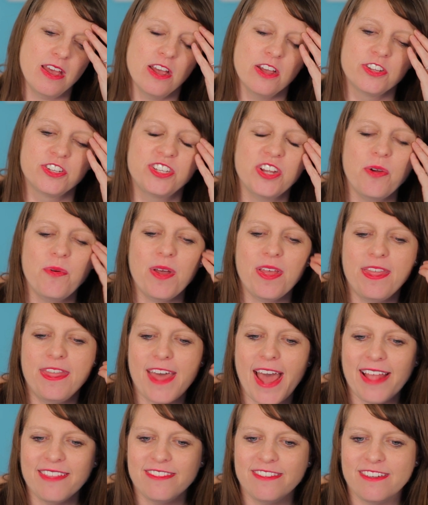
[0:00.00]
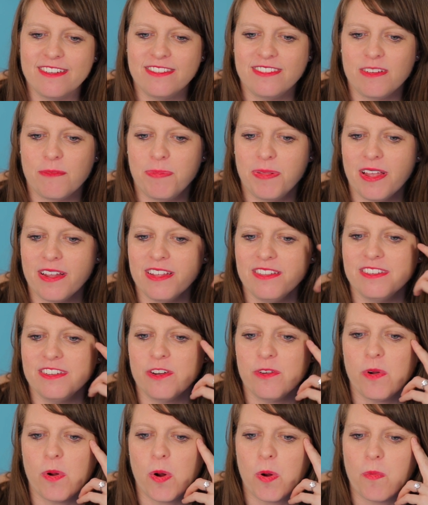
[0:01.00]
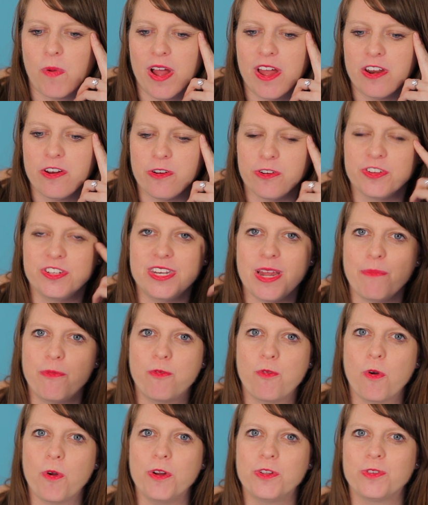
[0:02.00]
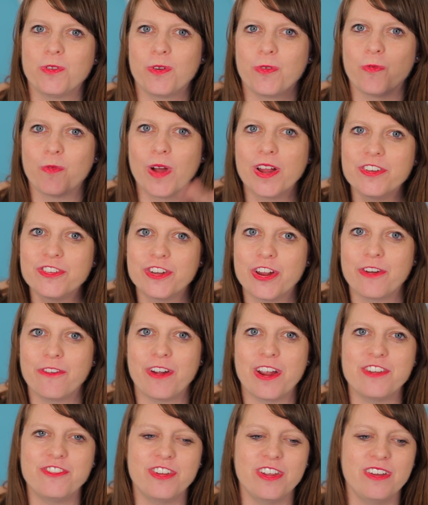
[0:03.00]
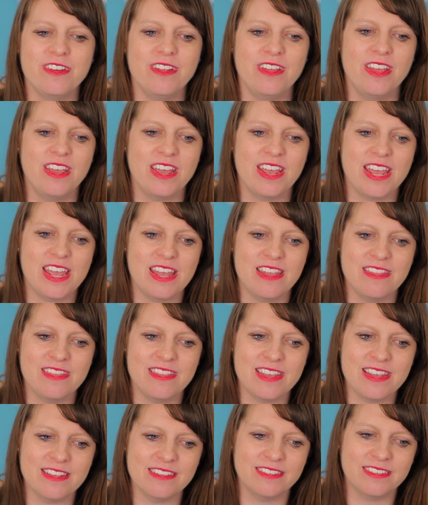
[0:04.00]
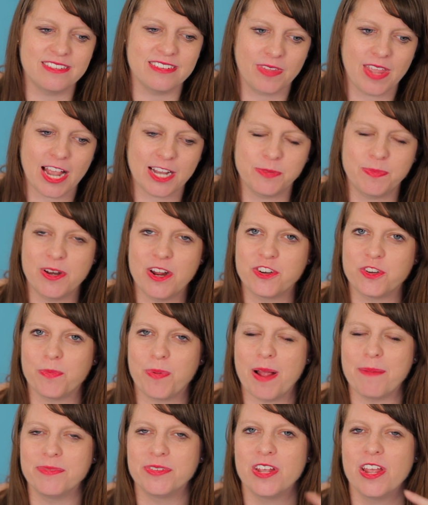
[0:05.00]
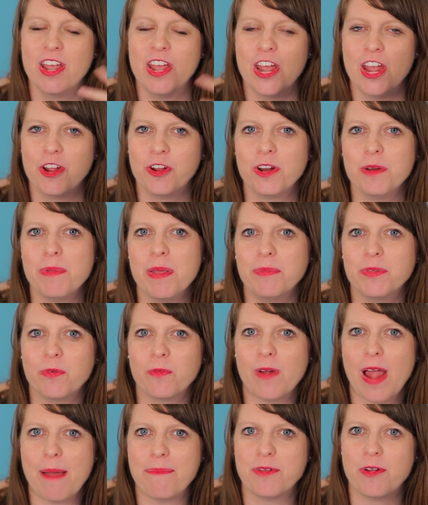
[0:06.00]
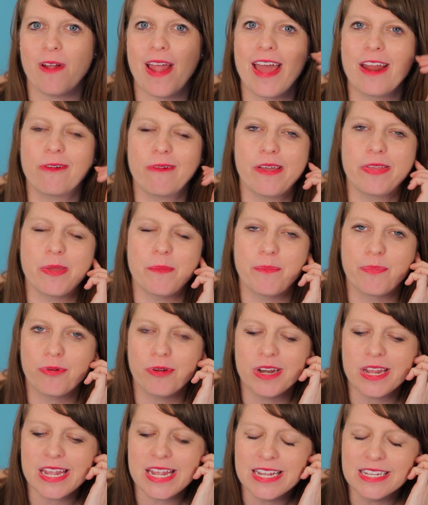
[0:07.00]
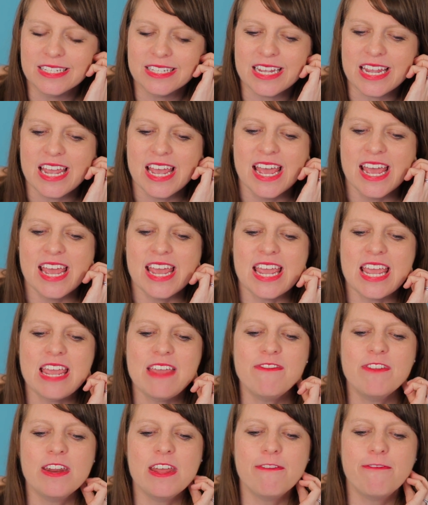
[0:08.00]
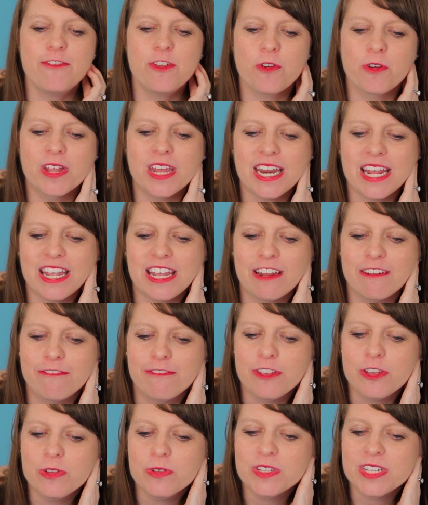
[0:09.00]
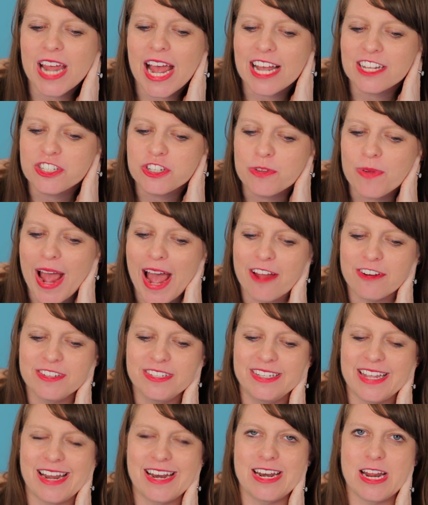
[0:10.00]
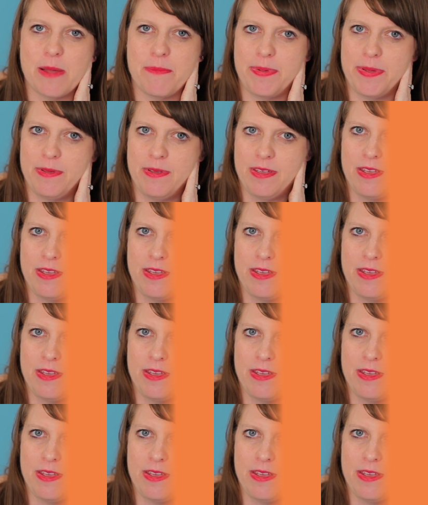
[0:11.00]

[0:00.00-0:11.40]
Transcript: So that's just plug in 0 or 1, or step forward sort of 1 generation in these exponential problems, you're going to be able to wrap your head around them pretty easily, even if you're getting confused as to how to set it up.